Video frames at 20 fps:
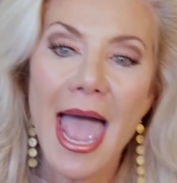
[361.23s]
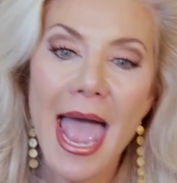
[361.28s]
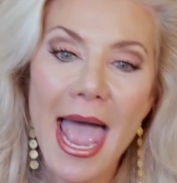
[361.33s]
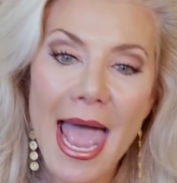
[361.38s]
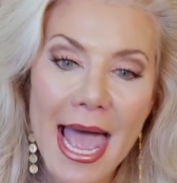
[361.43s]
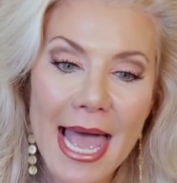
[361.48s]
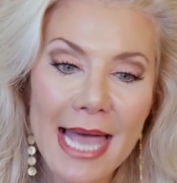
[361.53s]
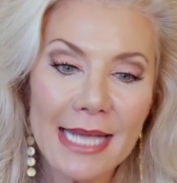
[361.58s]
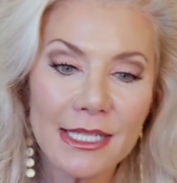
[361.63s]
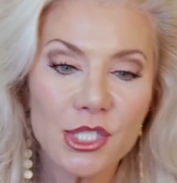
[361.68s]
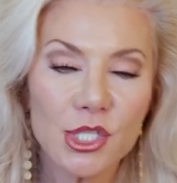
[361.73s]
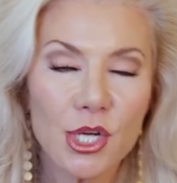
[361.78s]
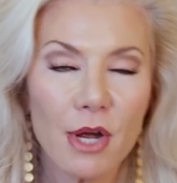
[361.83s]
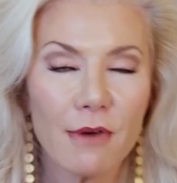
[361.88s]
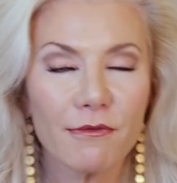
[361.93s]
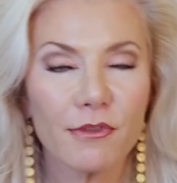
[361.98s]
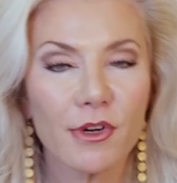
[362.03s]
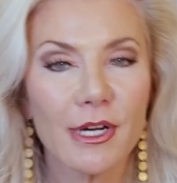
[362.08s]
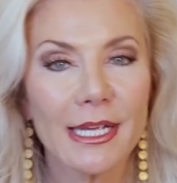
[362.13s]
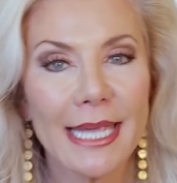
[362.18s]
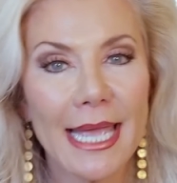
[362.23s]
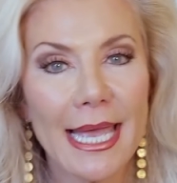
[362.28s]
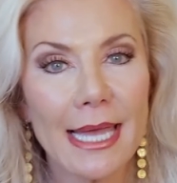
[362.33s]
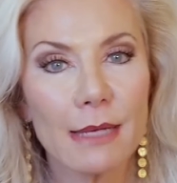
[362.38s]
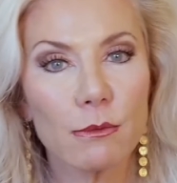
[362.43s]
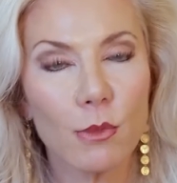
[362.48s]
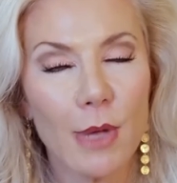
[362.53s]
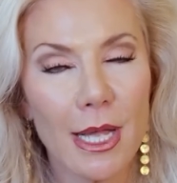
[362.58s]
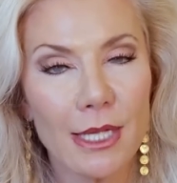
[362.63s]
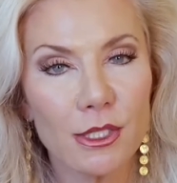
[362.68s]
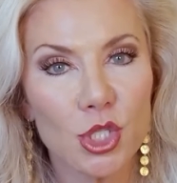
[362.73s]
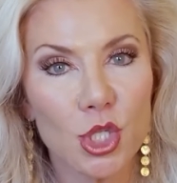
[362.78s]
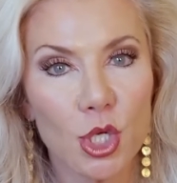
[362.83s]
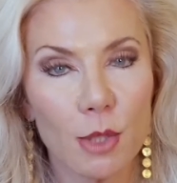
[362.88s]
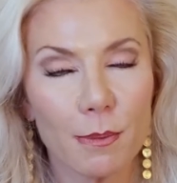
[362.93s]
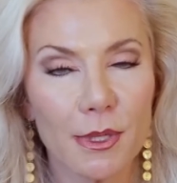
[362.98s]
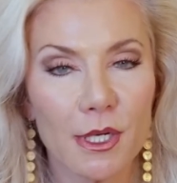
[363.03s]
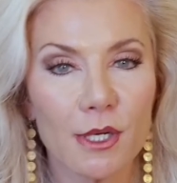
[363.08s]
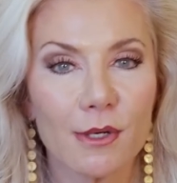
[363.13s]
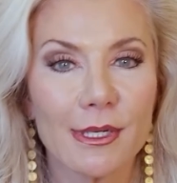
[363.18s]
And don't forget, while
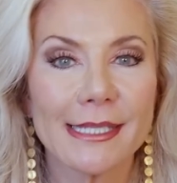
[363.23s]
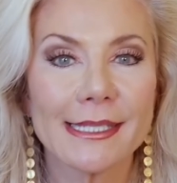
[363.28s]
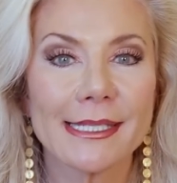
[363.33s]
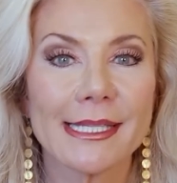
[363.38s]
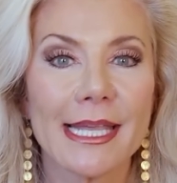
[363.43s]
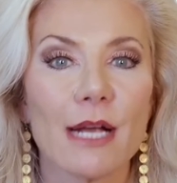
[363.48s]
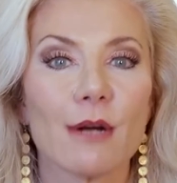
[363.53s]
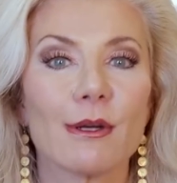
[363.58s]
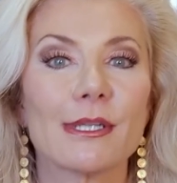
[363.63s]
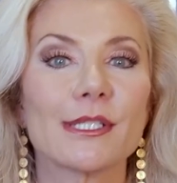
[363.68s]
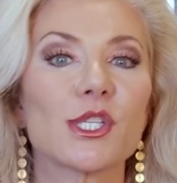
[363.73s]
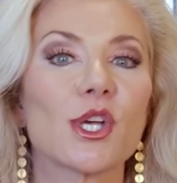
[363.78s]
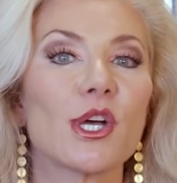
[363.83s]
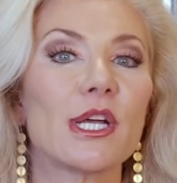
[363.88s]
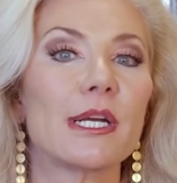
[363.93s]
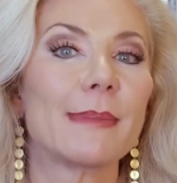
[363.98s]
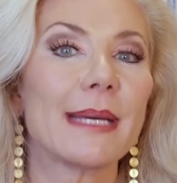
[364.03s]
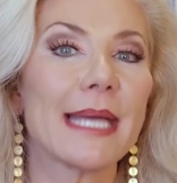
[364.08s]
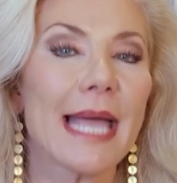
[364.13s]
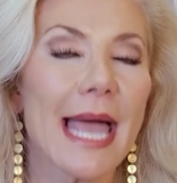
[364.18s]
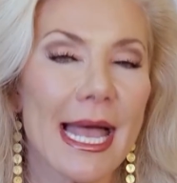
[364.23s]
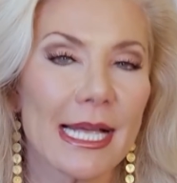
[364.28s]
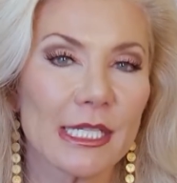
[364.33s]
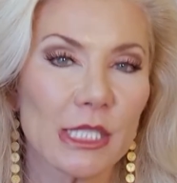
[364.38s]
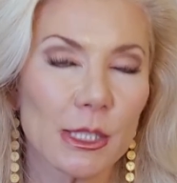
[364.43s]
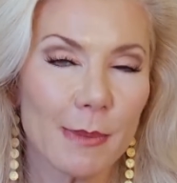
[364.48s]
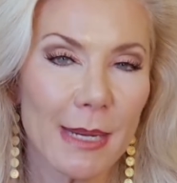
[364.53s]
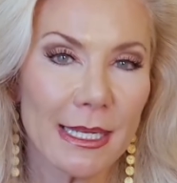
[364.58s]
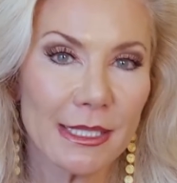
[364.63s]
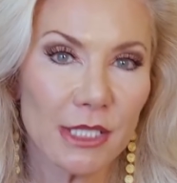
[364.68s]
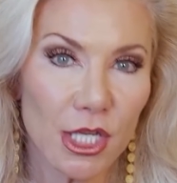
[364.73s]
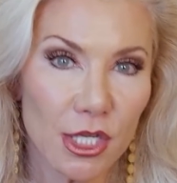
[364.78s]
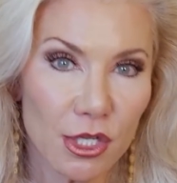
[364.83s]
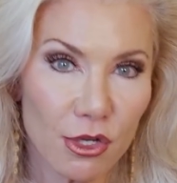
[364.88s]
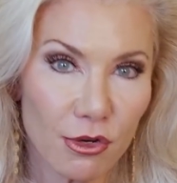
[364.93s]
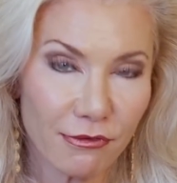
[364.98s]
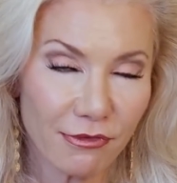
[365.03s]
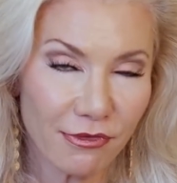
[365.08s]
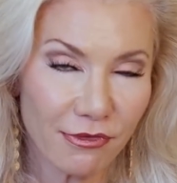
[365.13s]
Jupiter is there, it's going to be aspecting your